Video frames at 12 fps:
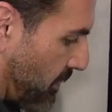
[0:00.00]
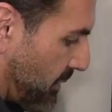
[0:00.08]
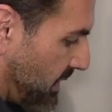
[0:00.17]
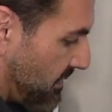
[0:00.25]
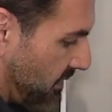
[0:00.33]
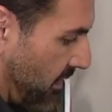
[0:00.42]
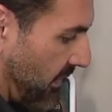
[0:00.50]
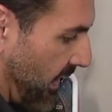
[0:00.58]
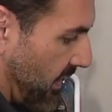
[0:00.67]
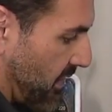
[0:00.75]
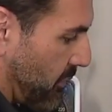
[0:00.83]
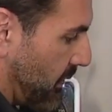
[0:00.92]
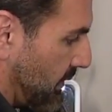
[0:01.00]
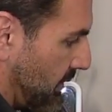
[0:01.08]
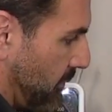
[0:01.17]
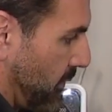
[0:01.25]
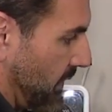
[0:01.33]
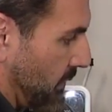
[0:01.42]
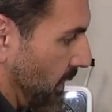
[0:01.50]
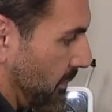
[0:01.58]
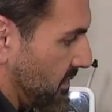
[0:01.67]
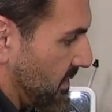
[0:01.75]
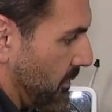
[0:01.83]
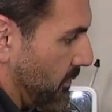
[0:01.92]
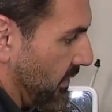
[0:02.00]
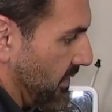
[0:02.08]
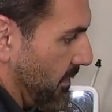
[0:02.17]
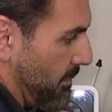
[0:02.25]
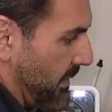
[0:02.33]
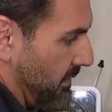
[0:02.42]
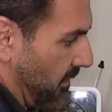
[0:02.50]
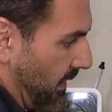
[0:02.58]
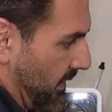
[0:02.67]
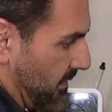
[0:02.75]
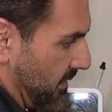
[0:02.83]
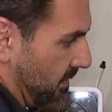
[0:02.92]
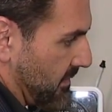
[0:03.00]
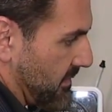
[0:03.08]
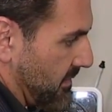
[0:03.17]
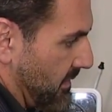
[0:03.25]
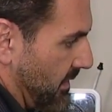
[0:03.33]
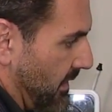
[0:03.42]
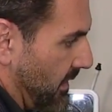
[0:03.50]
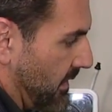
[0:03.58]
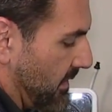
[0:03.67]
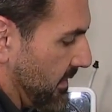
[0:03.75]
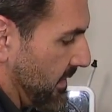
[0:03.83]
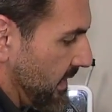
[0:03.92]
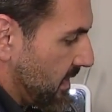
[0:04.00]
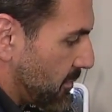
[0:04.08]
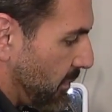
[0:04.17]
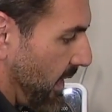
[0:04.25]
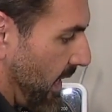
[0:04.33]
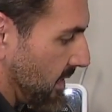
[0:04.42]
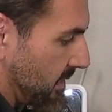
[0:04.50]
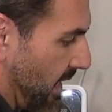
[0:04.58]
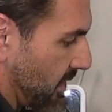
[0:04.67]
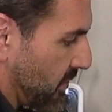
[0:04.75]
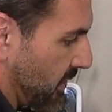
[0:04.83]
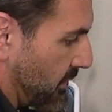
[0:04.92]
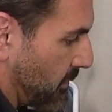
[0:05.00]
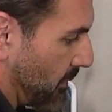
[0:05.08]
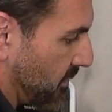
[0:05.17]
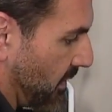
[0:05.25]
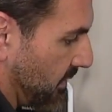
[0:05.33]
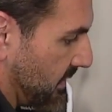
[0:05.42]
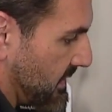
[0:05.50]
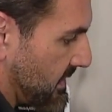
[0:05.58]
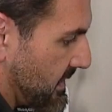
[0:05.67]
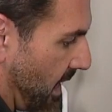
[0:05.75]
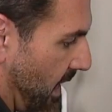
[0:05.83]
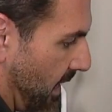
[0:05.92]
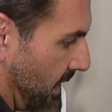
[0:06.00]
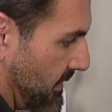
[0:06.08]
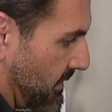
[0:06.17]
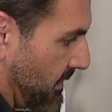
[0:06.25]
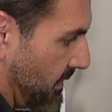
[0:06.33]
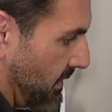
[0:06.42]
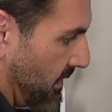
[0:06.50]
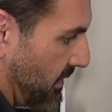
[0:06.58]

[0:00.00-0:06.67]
normally a volcano will, will erupt somewhere in the middle like this. These plaques actually erupt on the side.